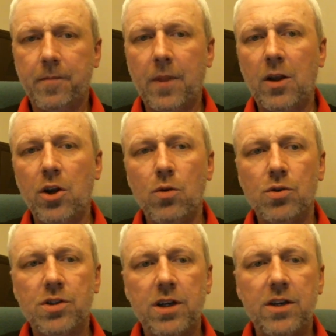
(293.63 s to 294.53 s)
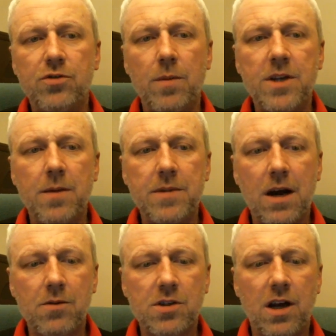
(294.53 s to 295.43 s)
cools the drip tip
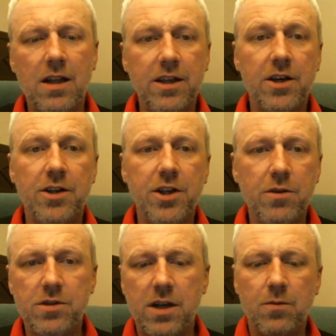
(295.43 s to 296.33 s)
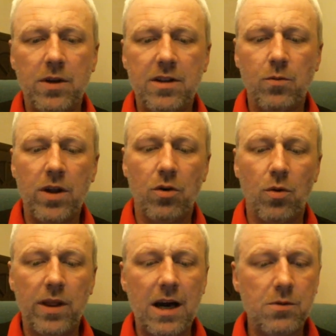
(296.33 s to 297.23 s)
down slightly, you can use it with or
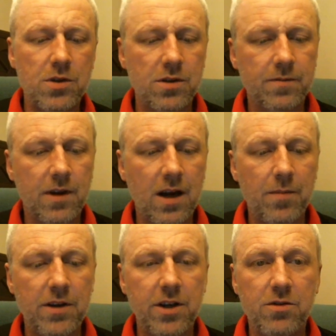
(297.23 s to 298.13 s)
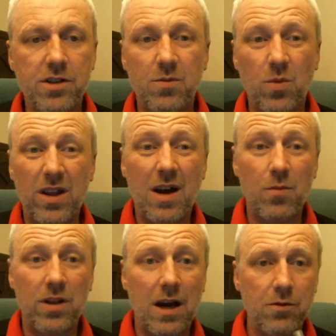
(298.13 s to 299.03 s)
without. I've been using it with and
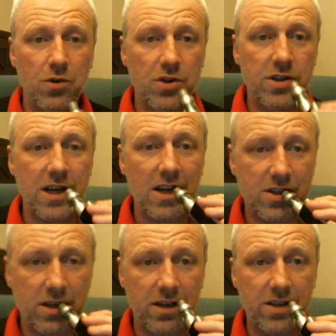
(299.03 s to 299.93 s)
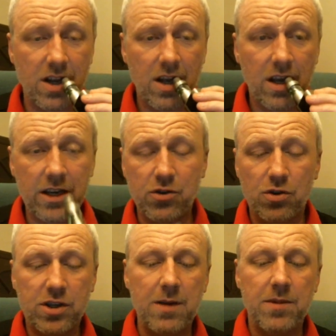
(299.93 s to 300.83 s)
without just to test, and it
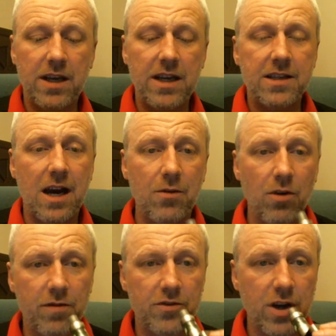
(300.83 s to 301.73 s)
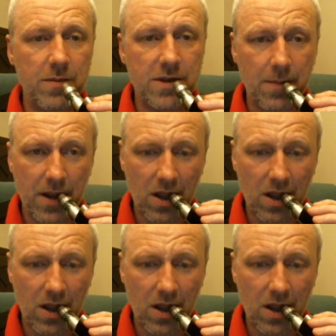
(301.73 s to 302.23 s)
does keep the heat down off the drip tip.